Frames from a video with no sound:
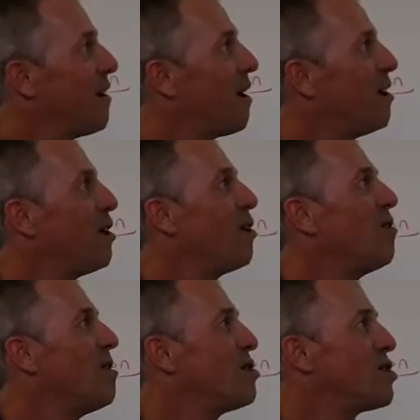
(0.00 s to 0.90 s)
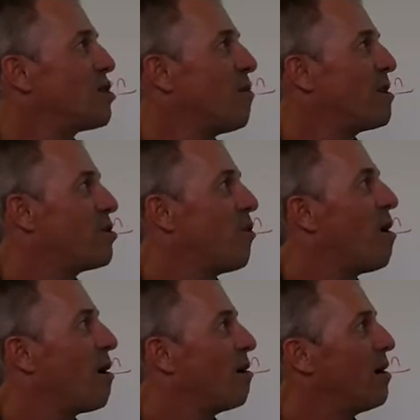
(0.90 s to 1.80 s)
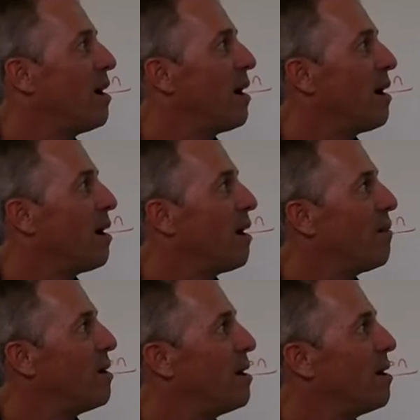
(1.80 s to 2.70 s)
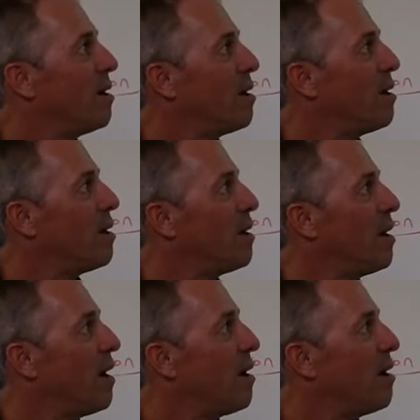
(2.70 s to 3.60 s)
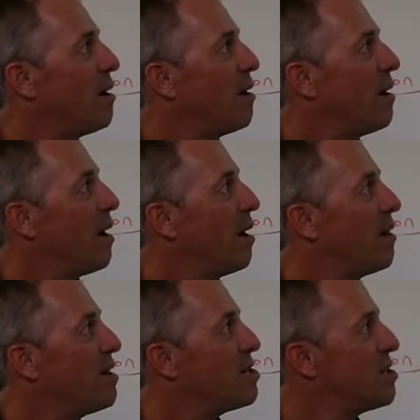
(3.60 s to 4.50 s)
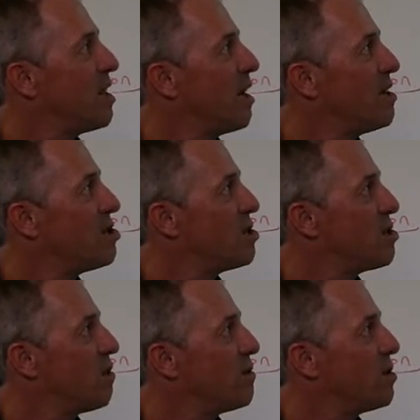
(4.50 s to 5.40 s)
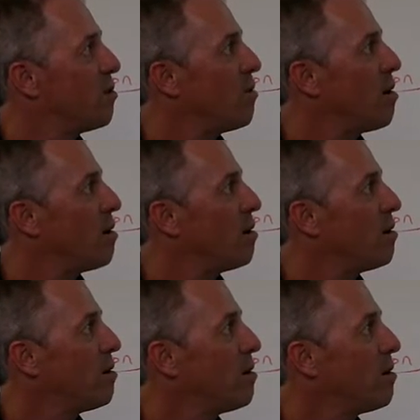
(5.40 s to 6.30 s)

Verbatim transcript: A lagoon is just a bunch of water. Yeah. I mean, oh, that's above water. Yeah, yeah. This is yeah, this is the surface of the water. Yeah.